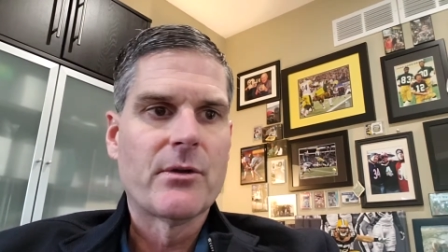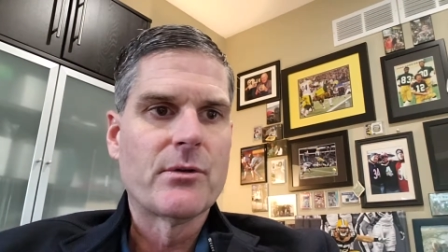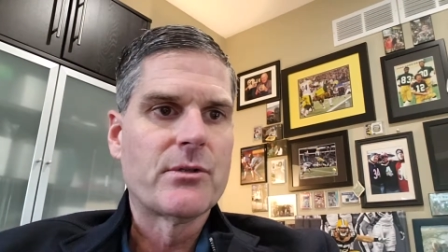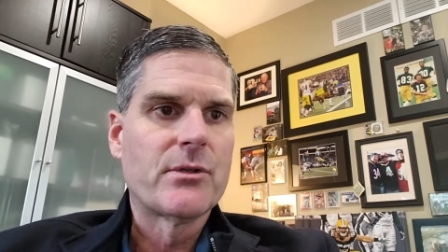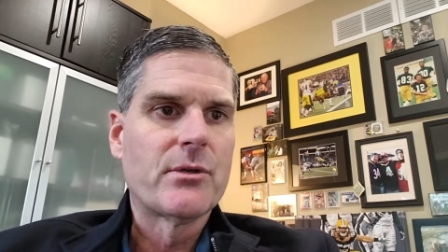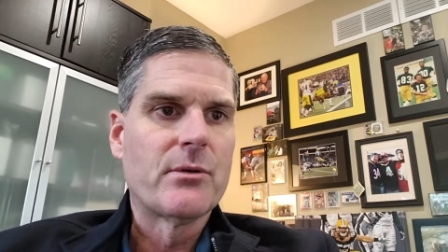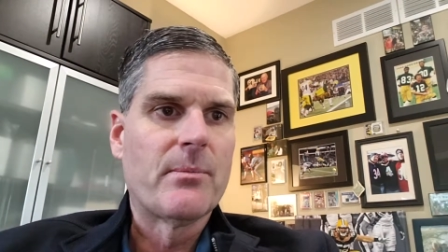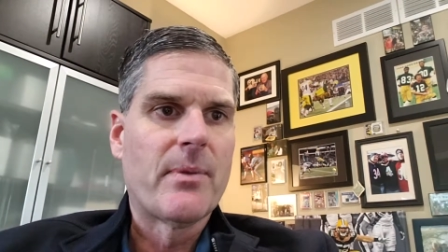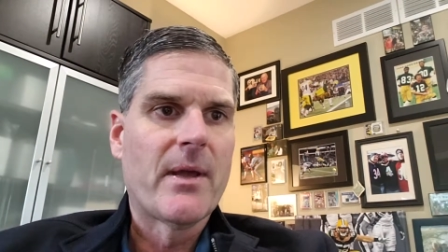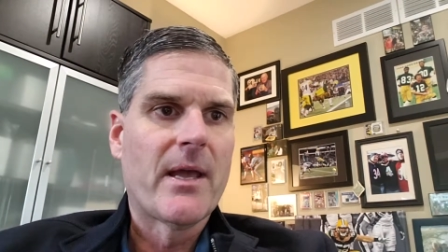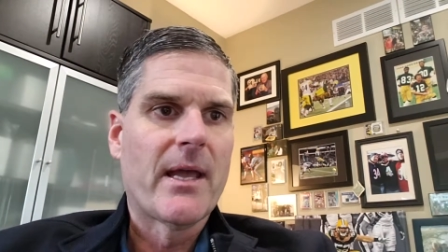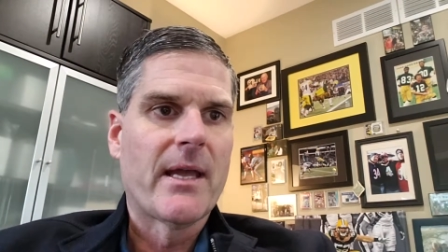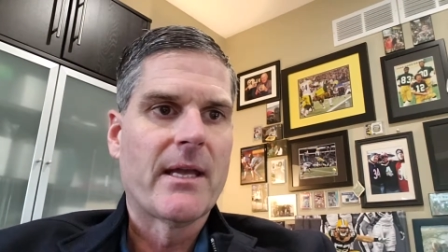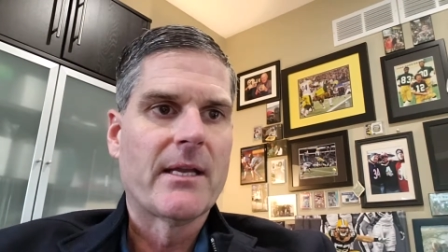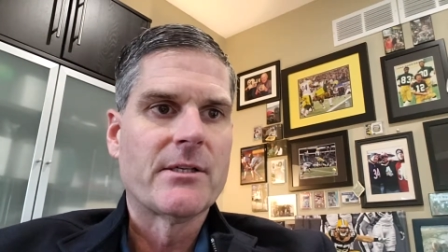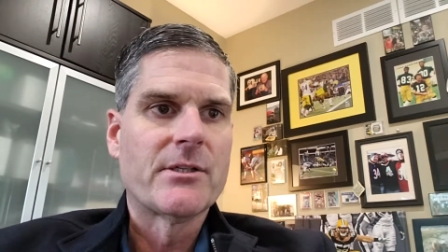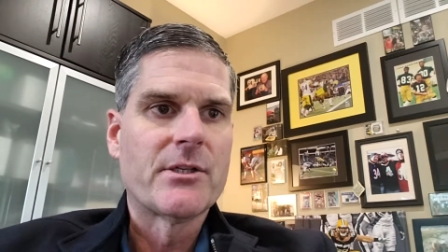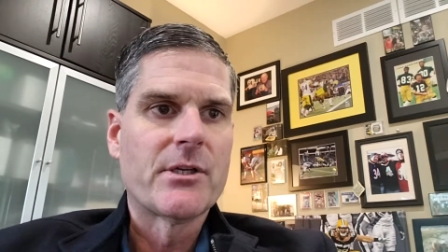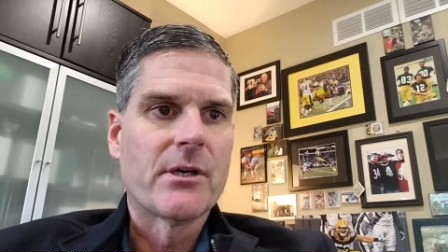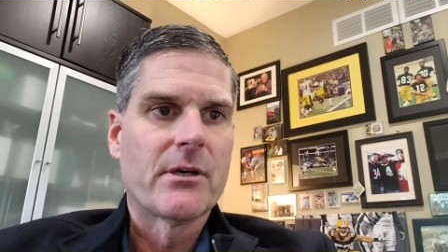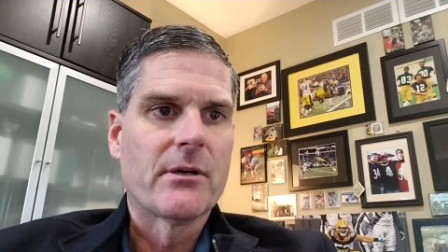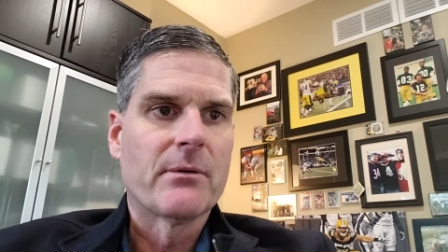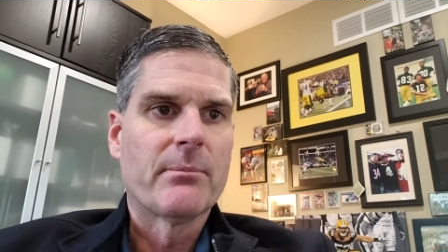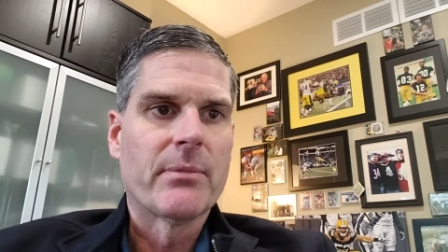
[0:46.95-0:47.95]
YouTube
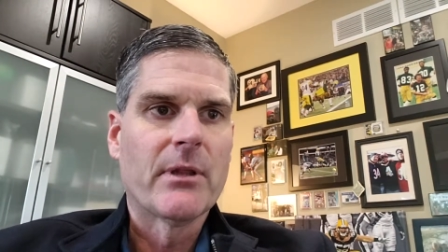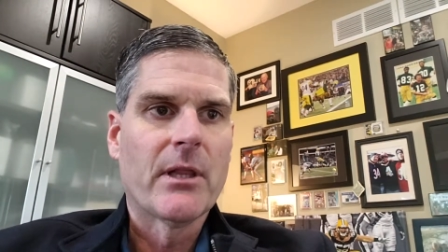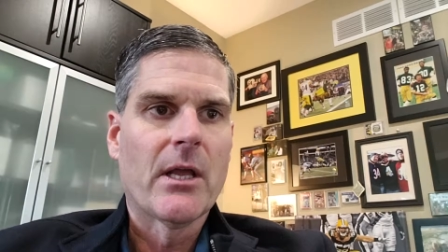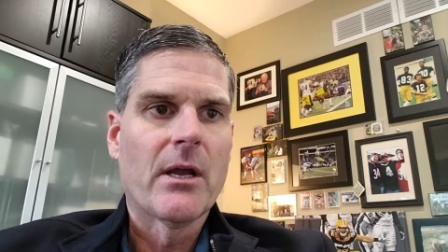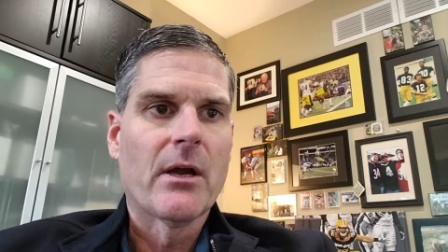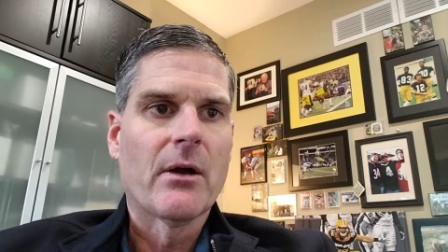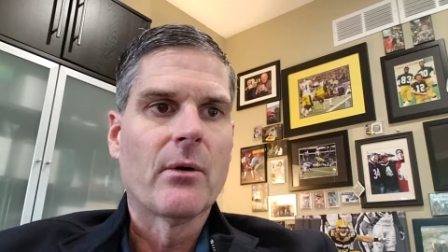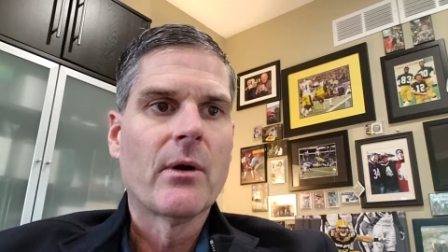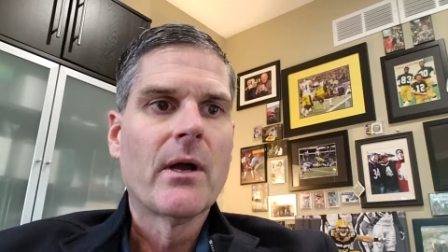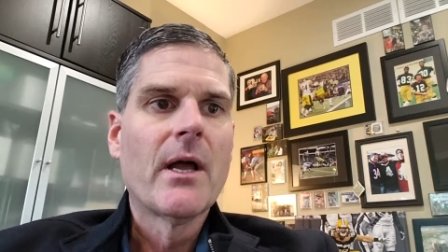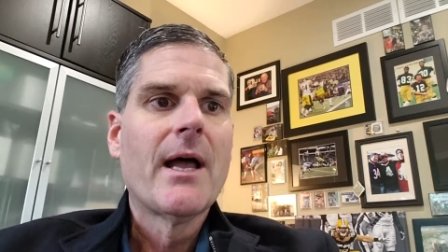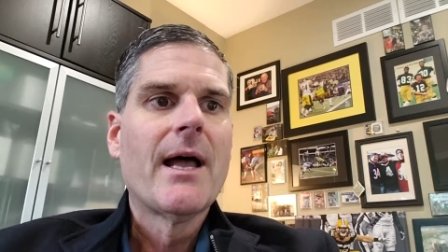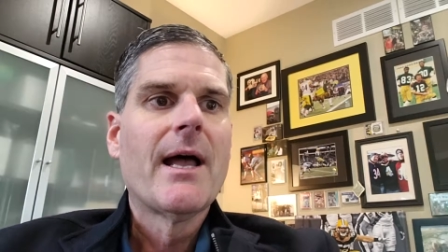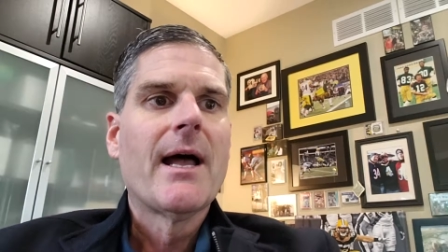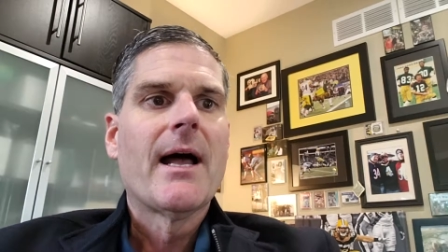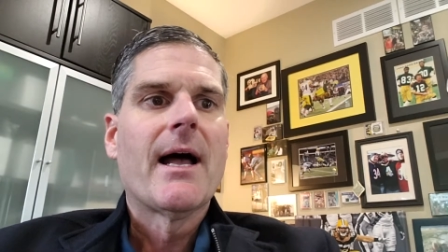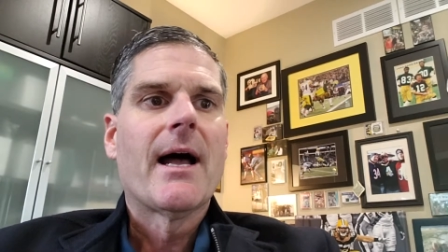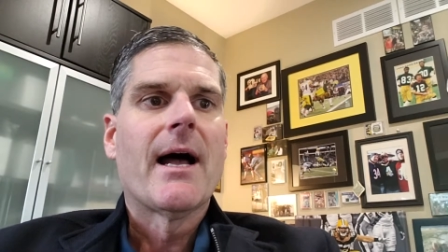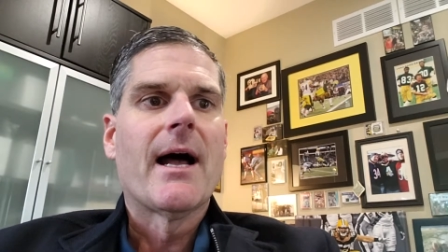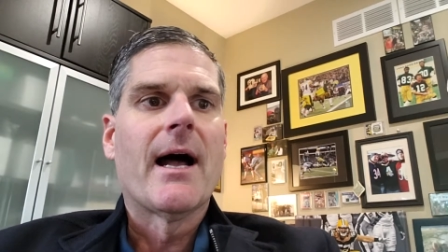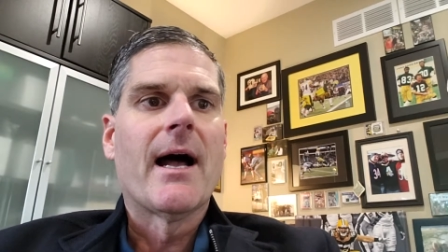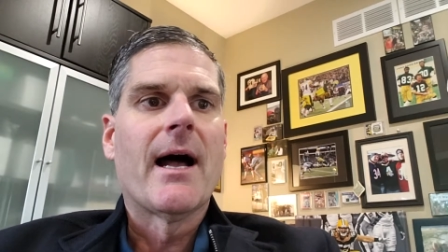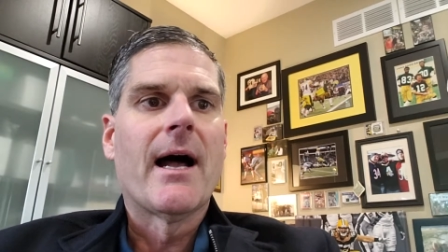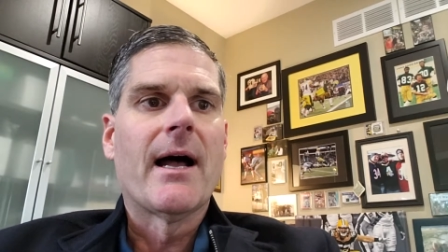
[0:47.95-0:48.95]
page here below.
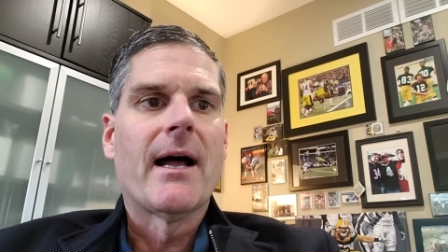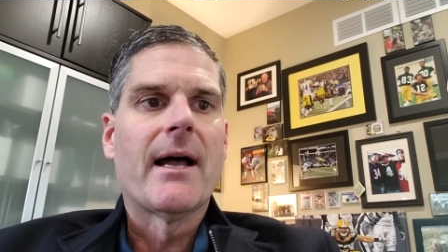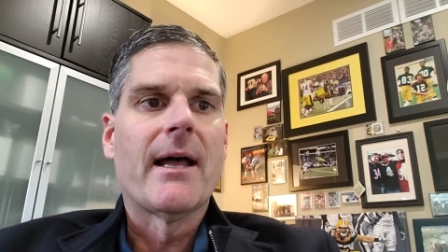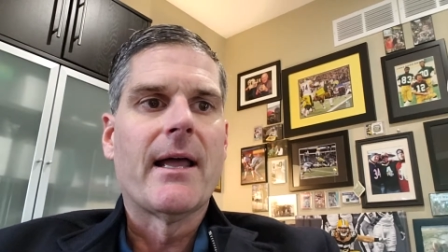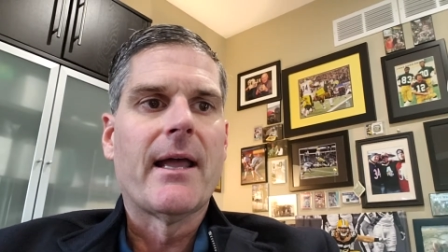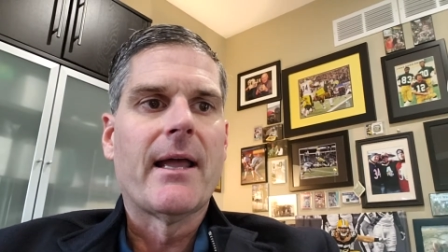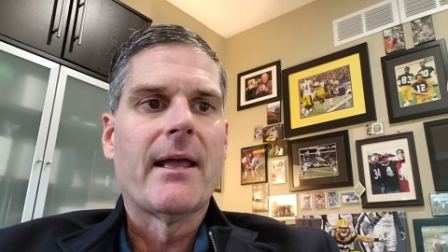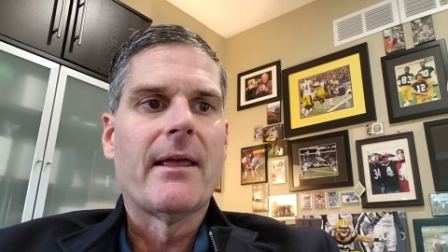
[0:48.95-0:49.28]
Uh,